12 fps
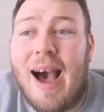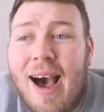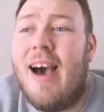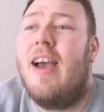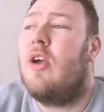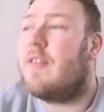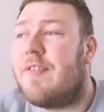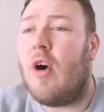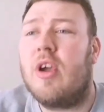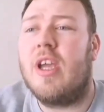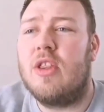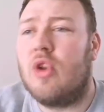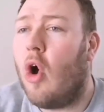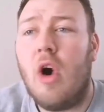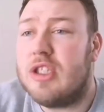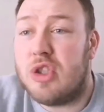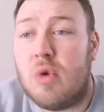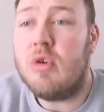I are fucking
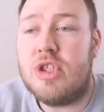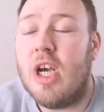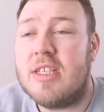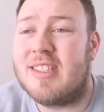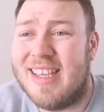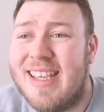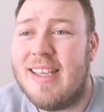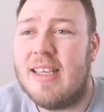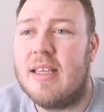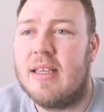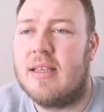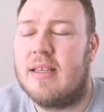not. It's not just eat.